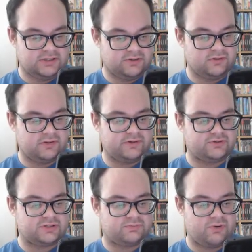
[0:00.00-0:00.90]
Due to Willie
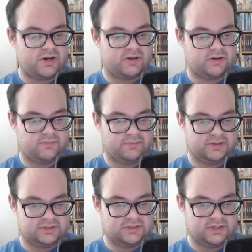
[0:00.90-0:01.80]
Drake's prior
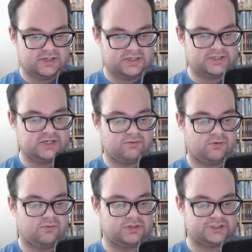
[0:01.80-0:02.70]
commitments, his
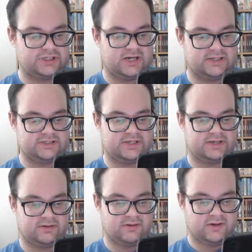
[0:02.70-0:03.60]
sequel was shot
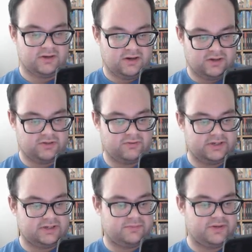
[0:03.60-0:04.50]
second, although
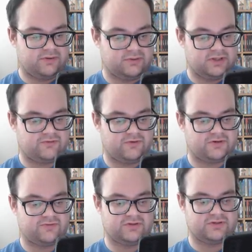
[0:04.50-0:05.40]
it ended up being released
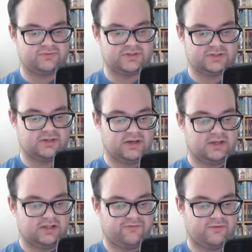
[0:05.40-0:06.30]
first. For this reason,
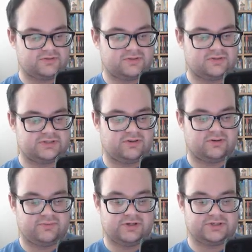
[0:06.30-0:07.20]
the film was known as the
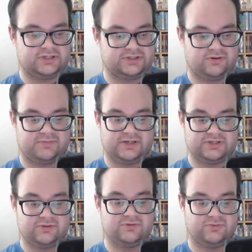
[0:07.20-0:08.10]
start of the production as
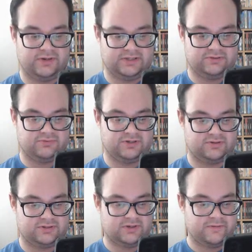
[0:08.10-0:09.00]
Darkman 2, Durant
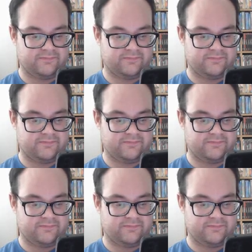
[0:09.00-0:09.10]
Returns.